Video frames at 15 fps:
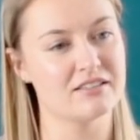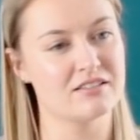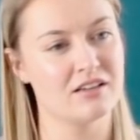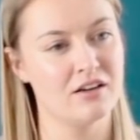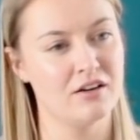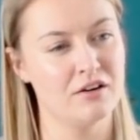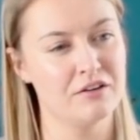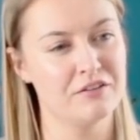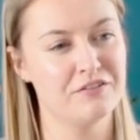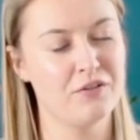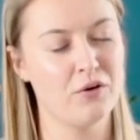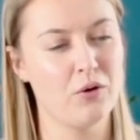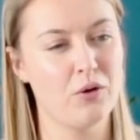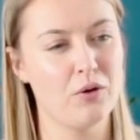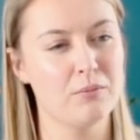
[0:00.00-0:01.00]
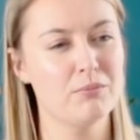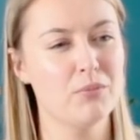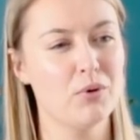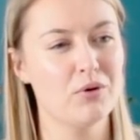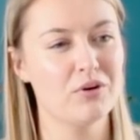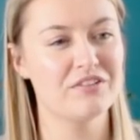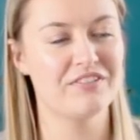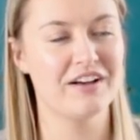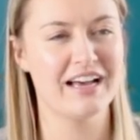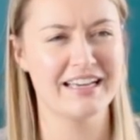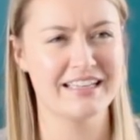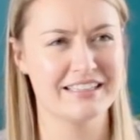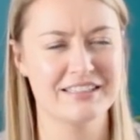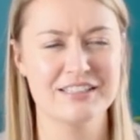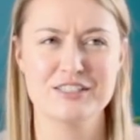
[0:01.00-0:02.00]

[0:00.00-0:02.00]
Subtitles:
is for more of a,